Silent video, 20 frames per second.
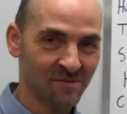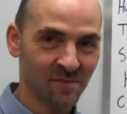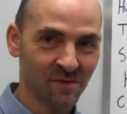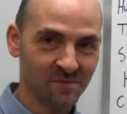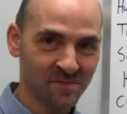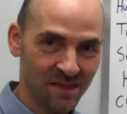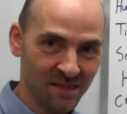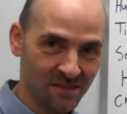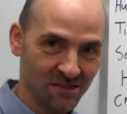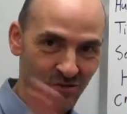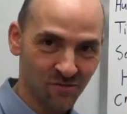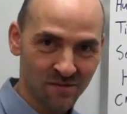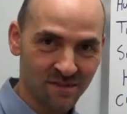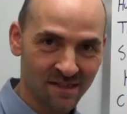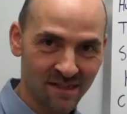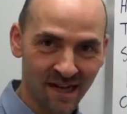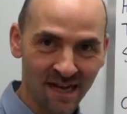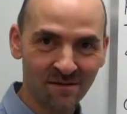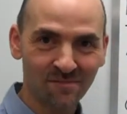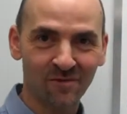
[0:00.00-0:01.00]
Mom said, don't
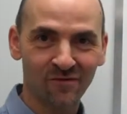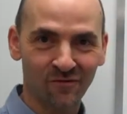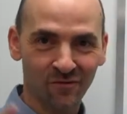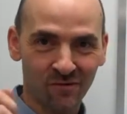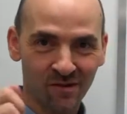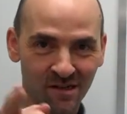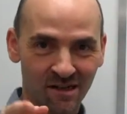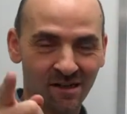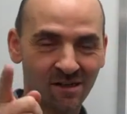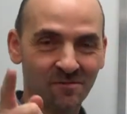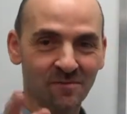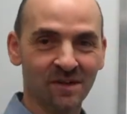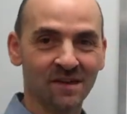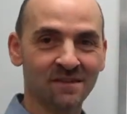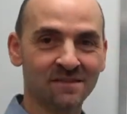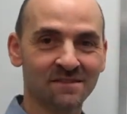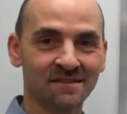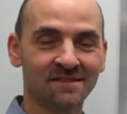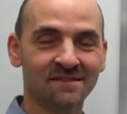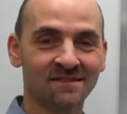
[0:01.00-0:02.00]
snack before dinner
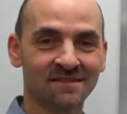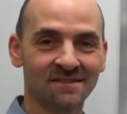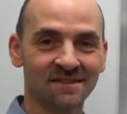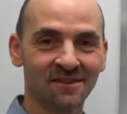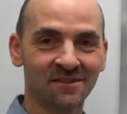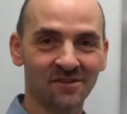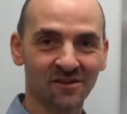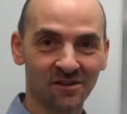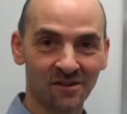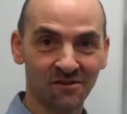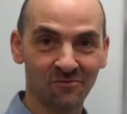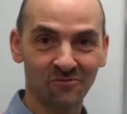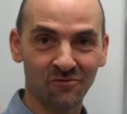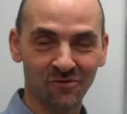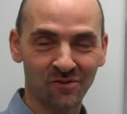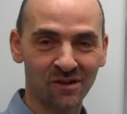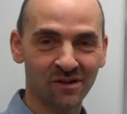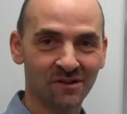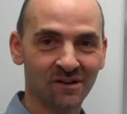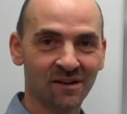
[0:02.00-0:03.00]
because it's, you know, you're going to
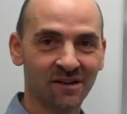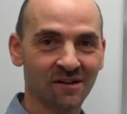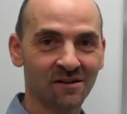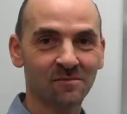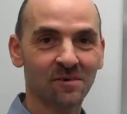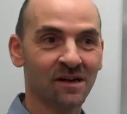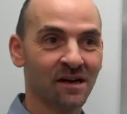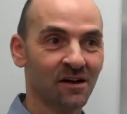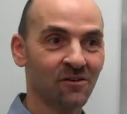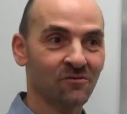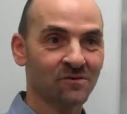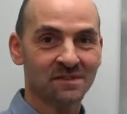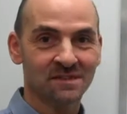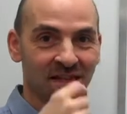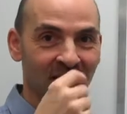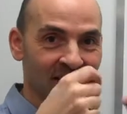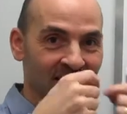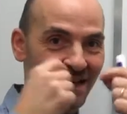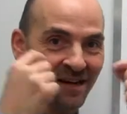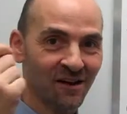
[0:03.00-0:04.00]
ruin your dinner. But now we're
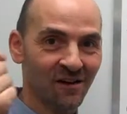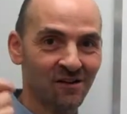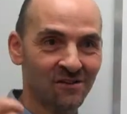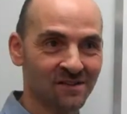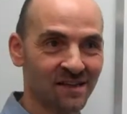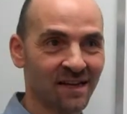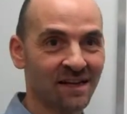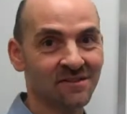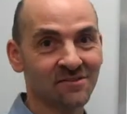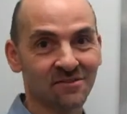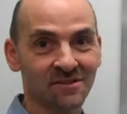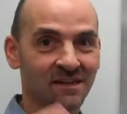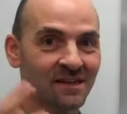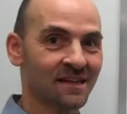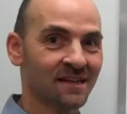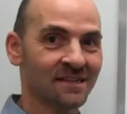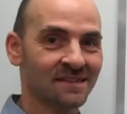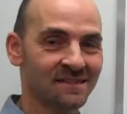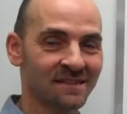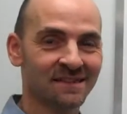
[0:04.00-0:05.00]
snacking all day, and they're
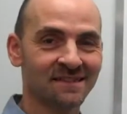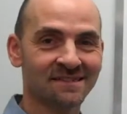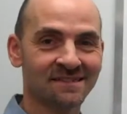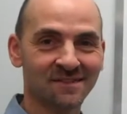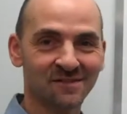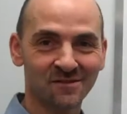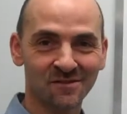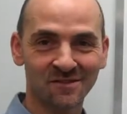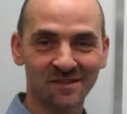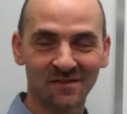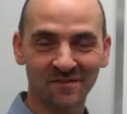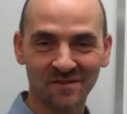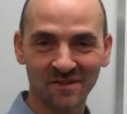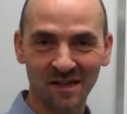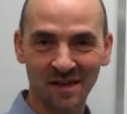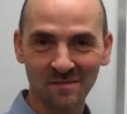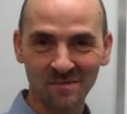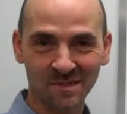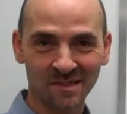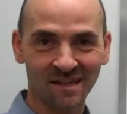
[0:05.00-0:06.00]
telling us to eat 6 or 7
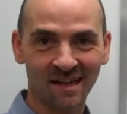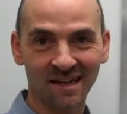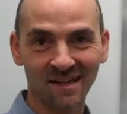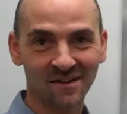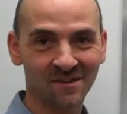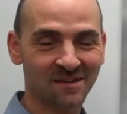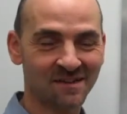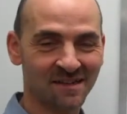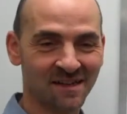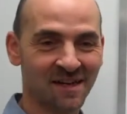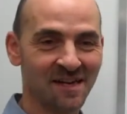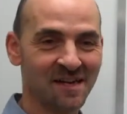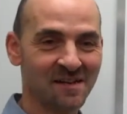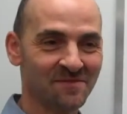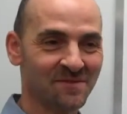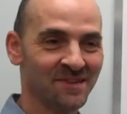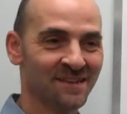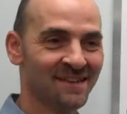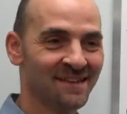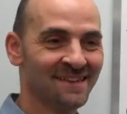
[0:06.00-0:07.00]
times a day all the time,
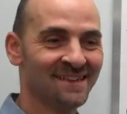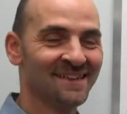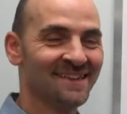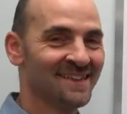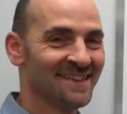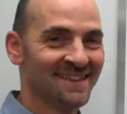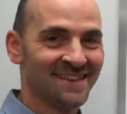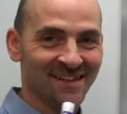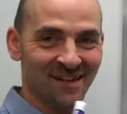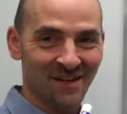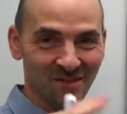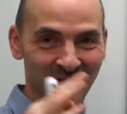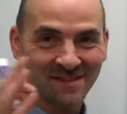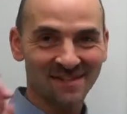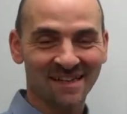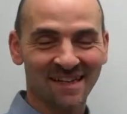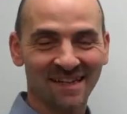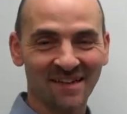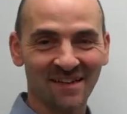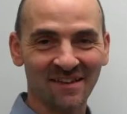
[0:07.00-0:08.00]
and all
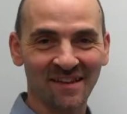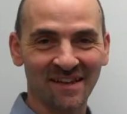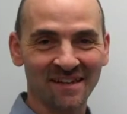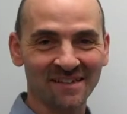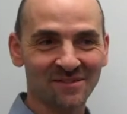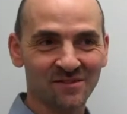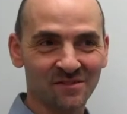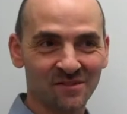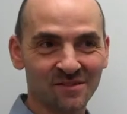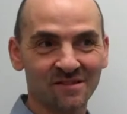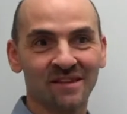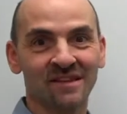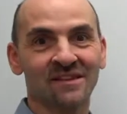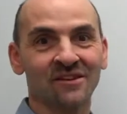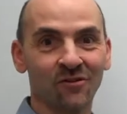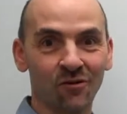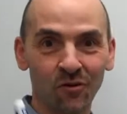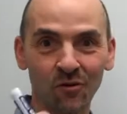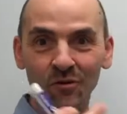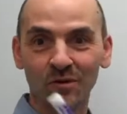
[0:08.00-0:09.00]
this kind of thing. So just think,
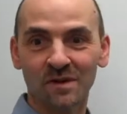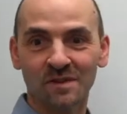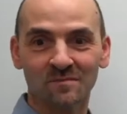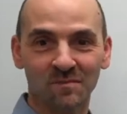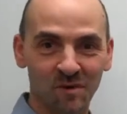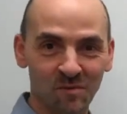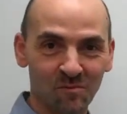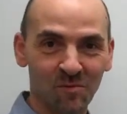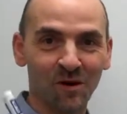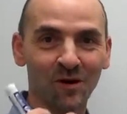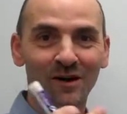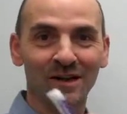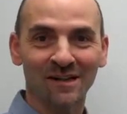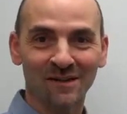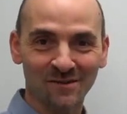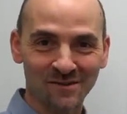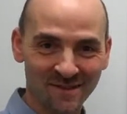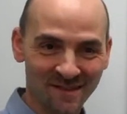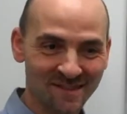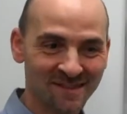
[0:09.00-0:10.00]
you're always bombarding
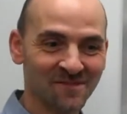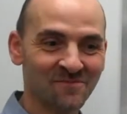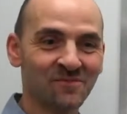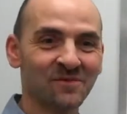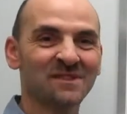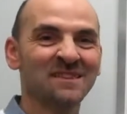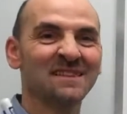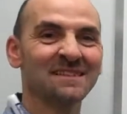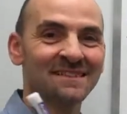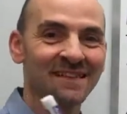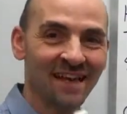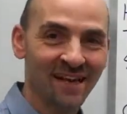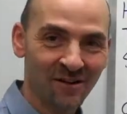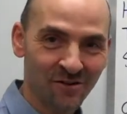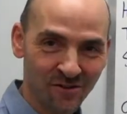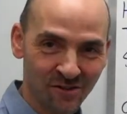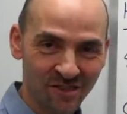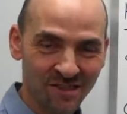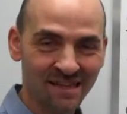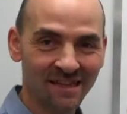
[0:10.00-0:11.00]
your system with this
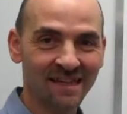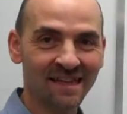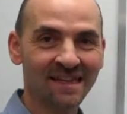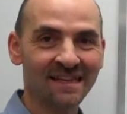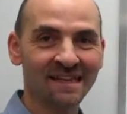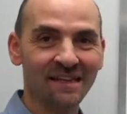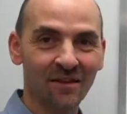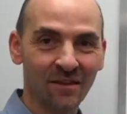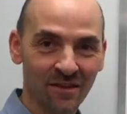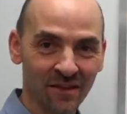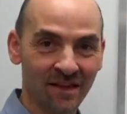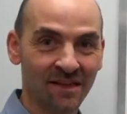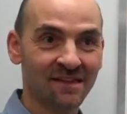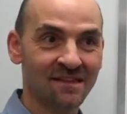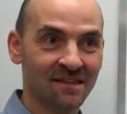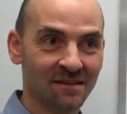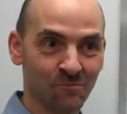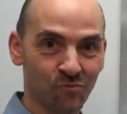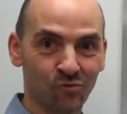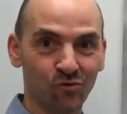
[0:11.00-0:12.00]
energy-laden thing
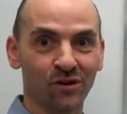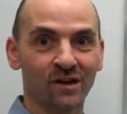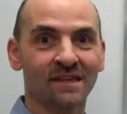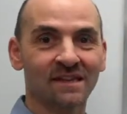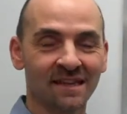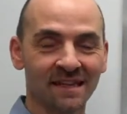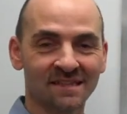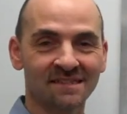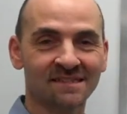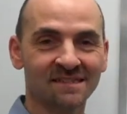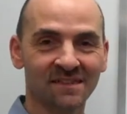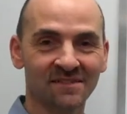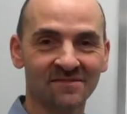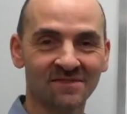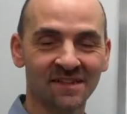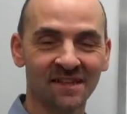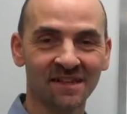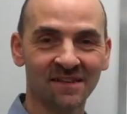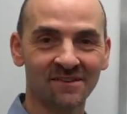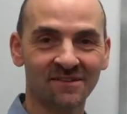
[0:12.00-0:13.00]
to break that stuff
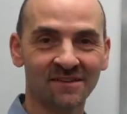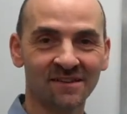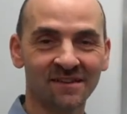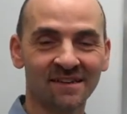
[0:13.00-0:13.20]
down.